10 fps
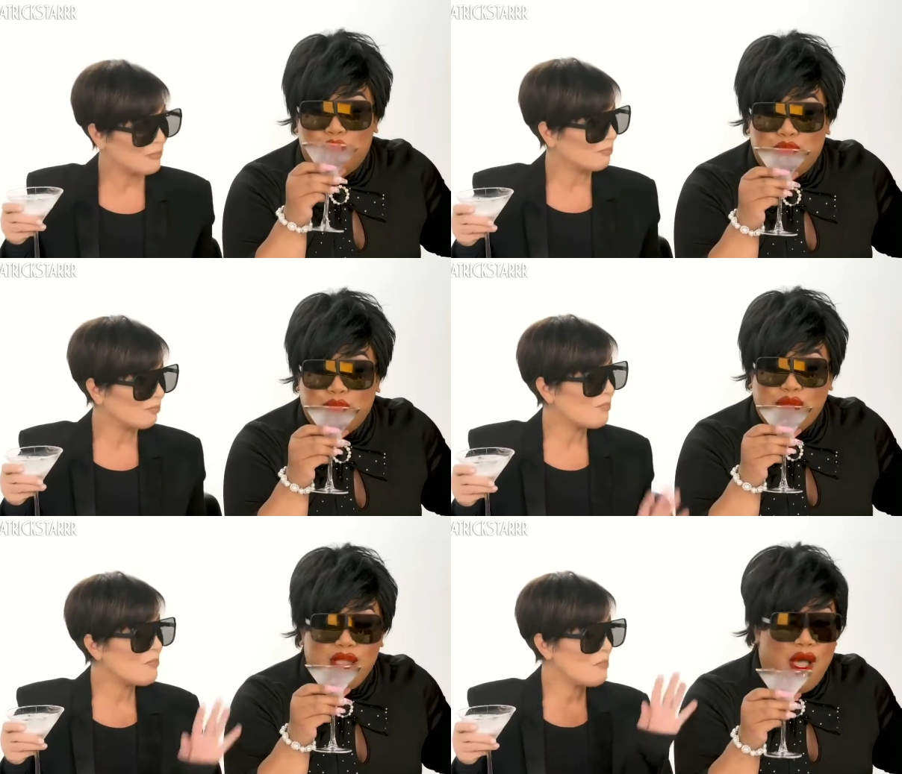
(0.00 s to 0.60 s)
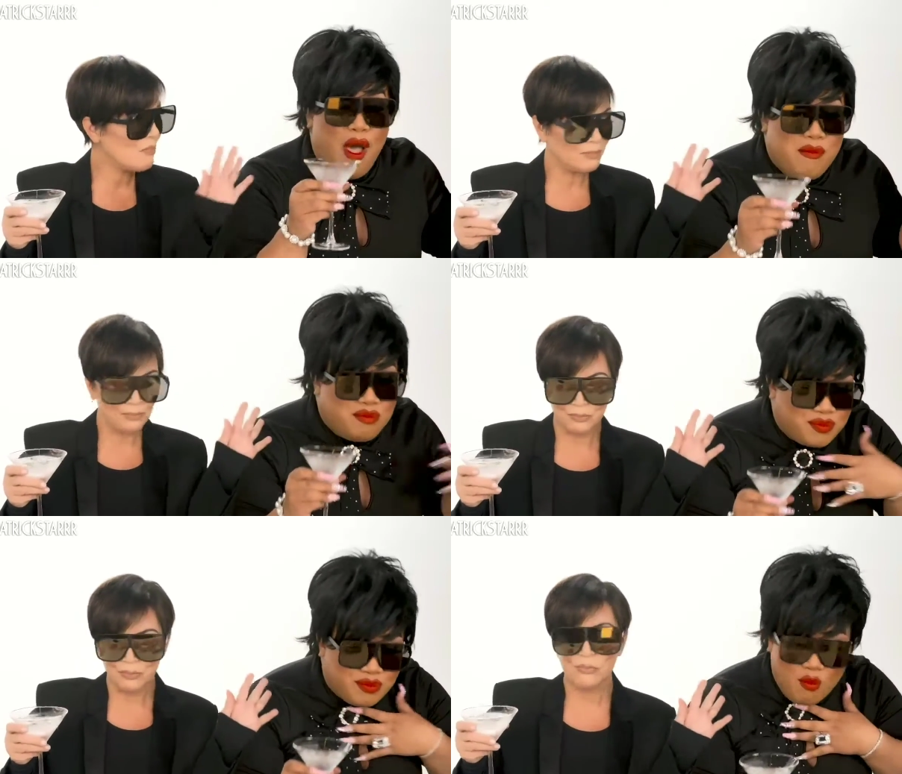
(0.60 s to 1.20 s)
Speaker 1: sis. oh, mm,
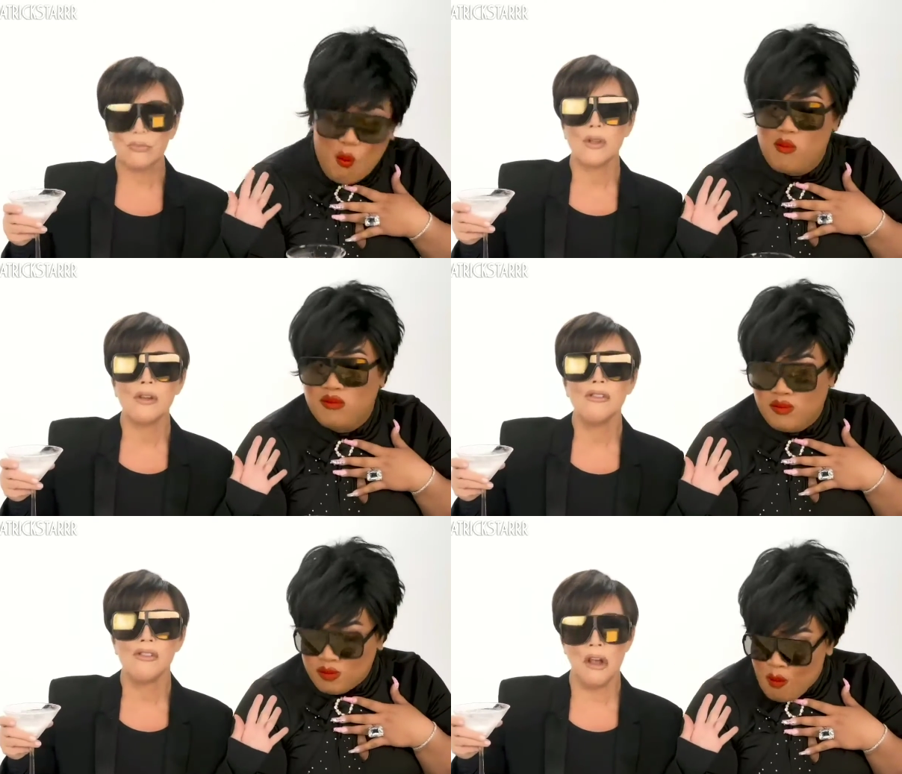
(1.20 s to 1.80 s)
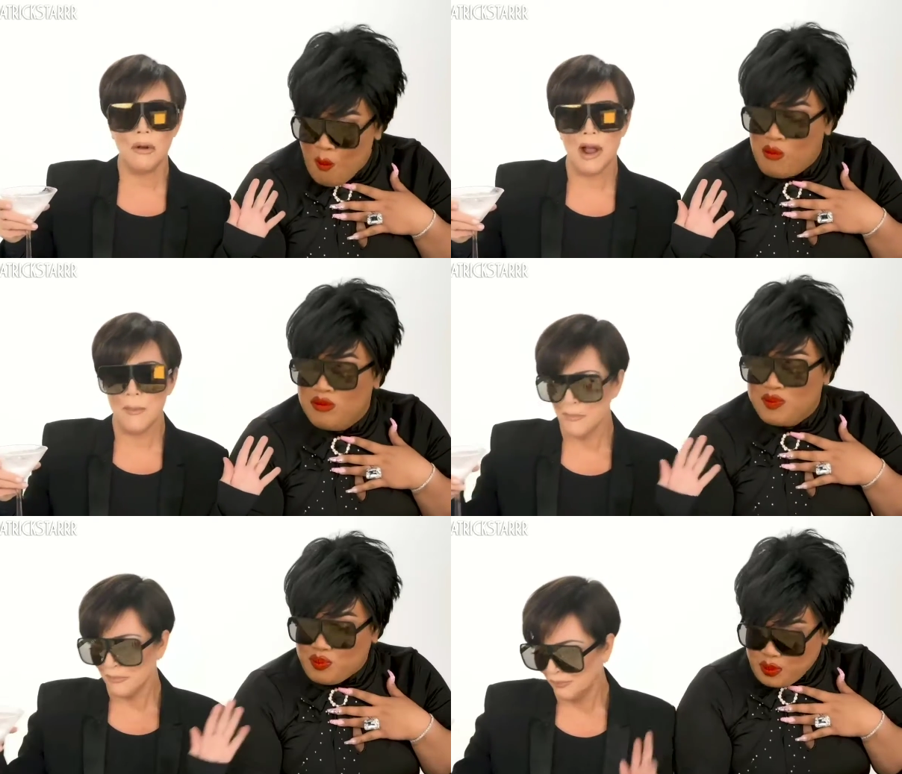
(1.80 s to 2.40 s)
mm. Slow
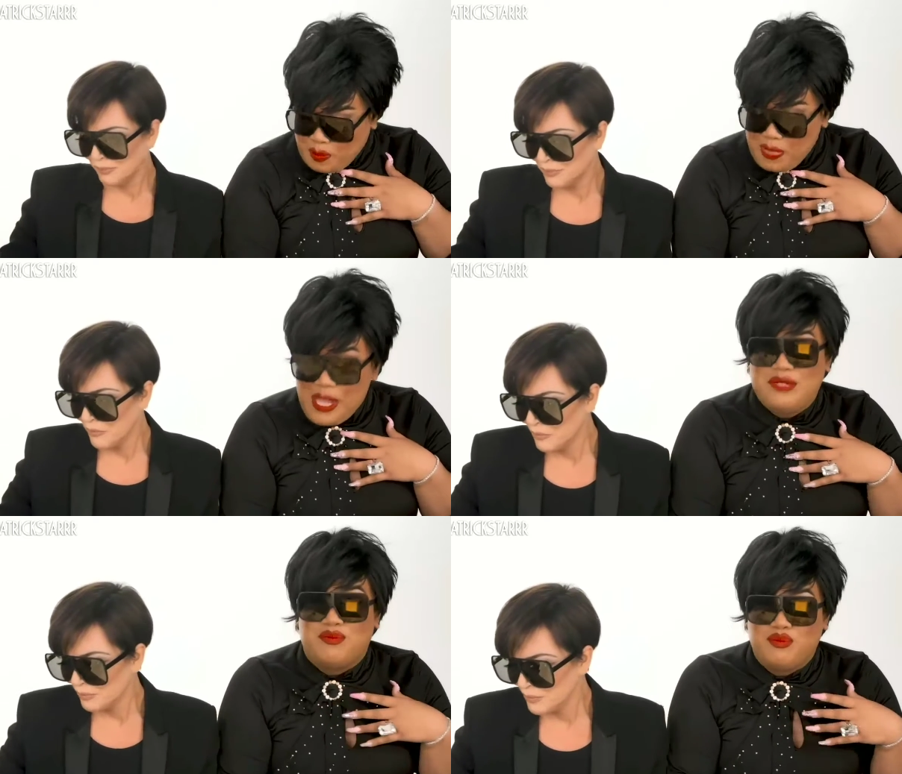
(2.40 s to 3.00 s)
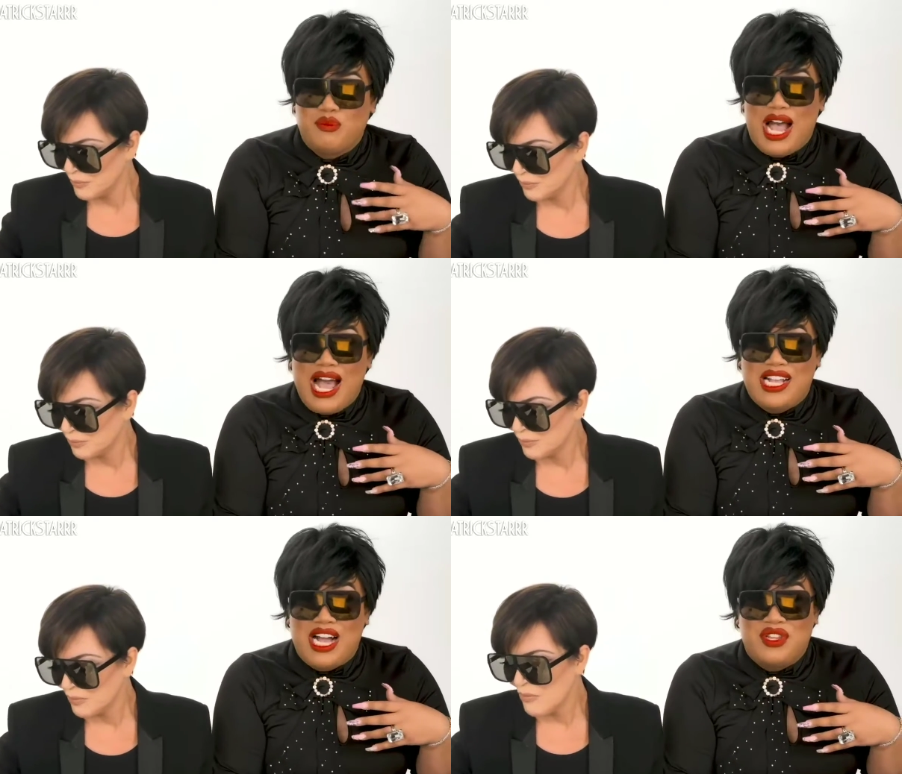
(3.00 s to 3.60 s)
down.
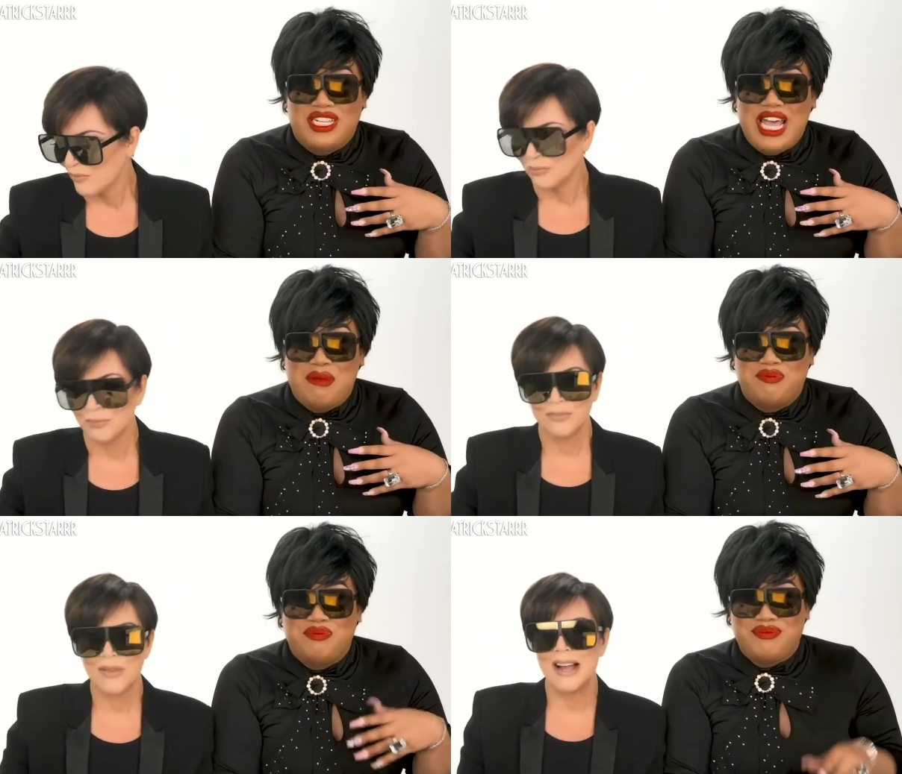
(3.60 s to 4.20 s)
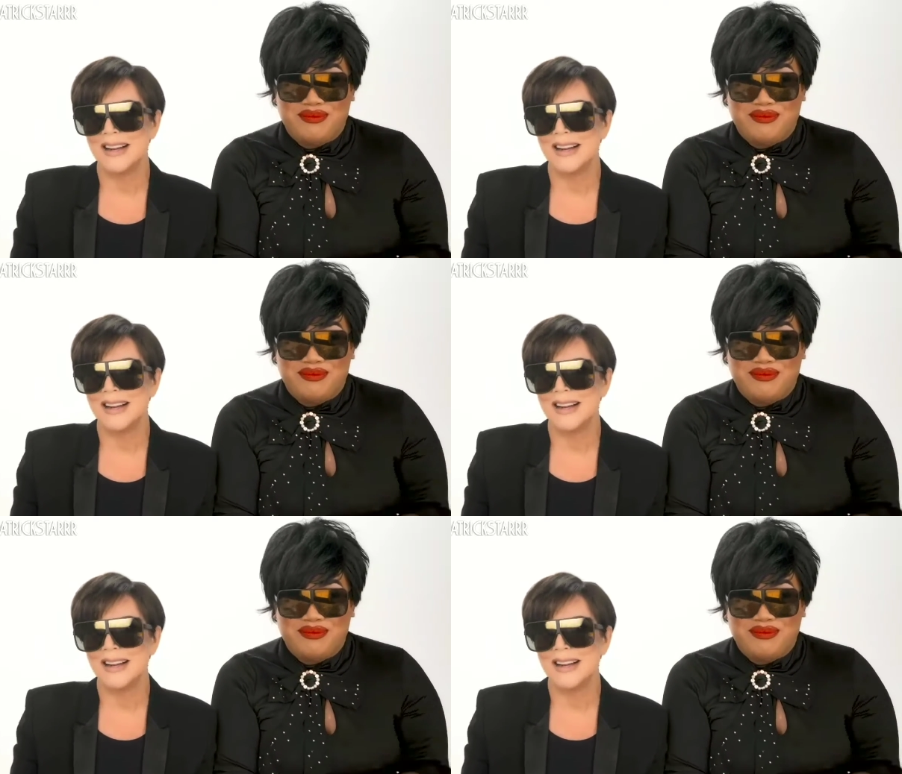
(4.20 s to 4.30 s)
I got the glam.